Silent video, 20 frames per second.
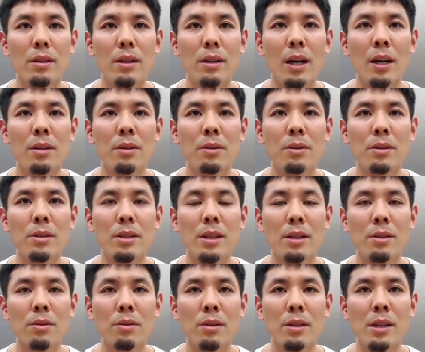This is a
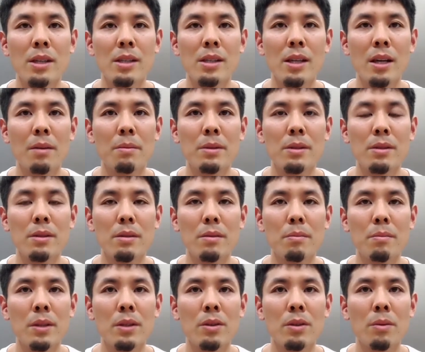result of a joint
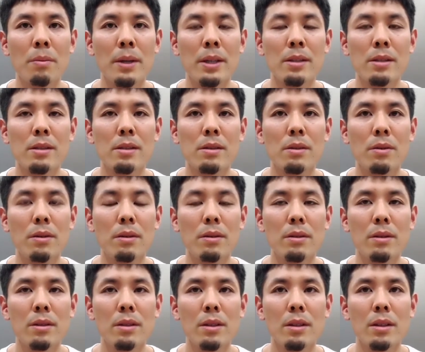campaign between
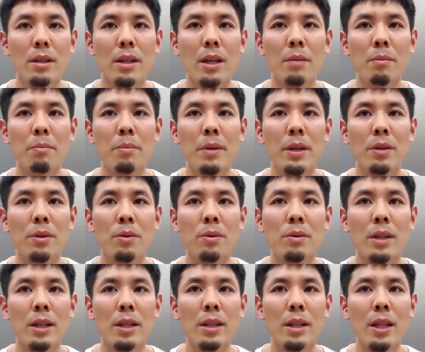LINE's crypto
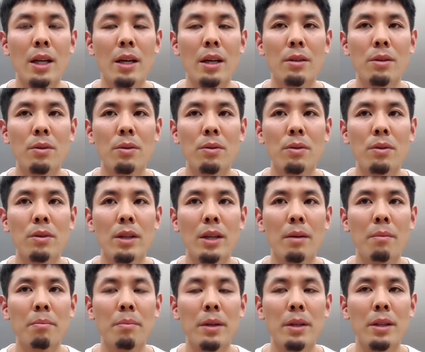asset trading
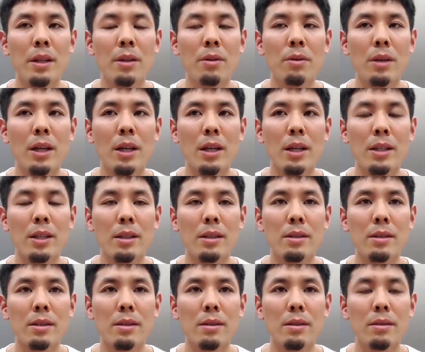service BitMax
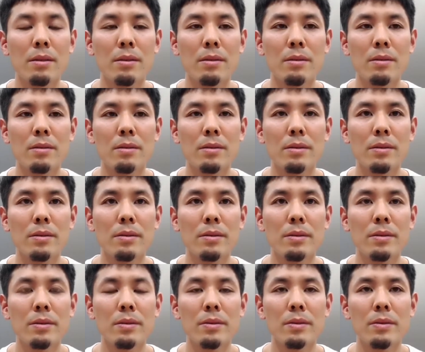and LINE
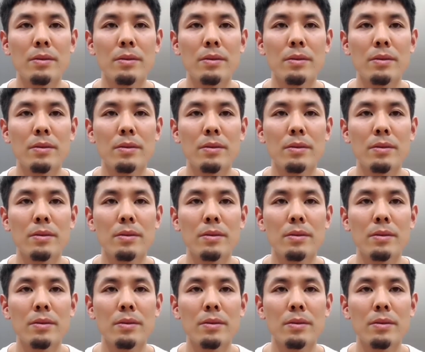Pay.